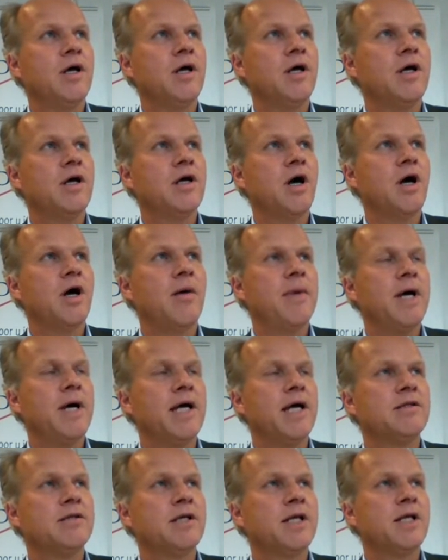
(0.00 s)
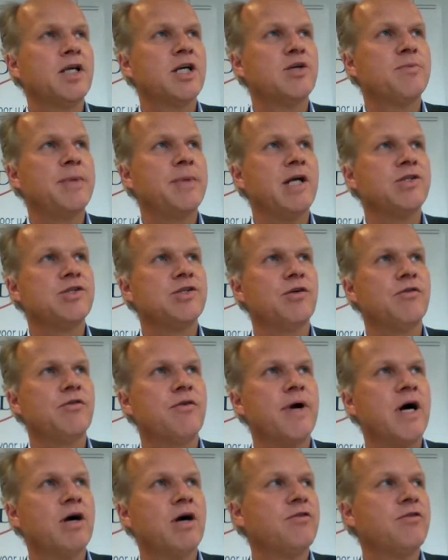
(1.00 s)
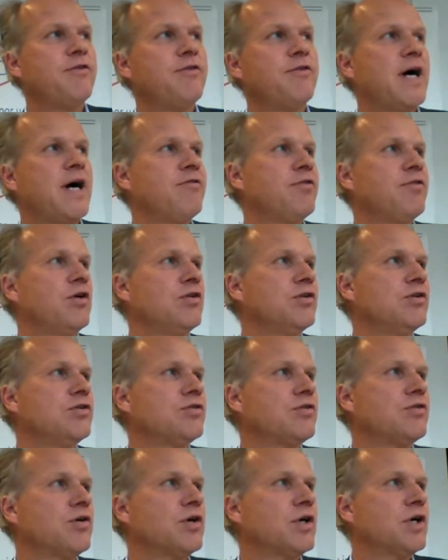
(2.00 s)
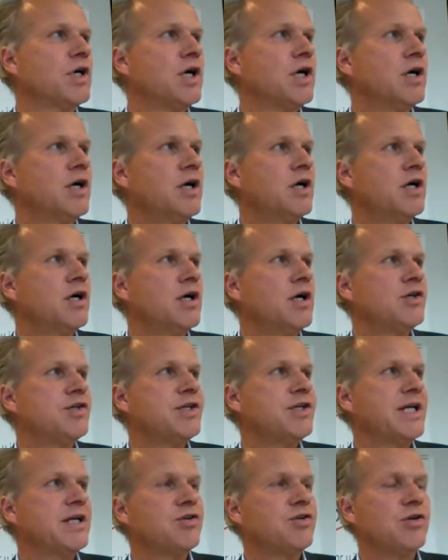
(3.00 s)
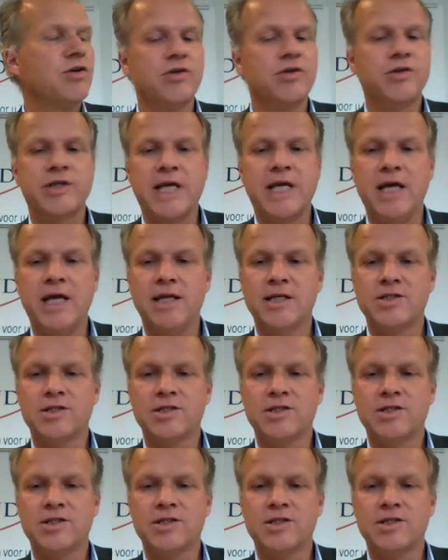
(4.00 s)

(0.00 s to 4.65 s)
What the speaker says: come at an expense of around 500 or 600K.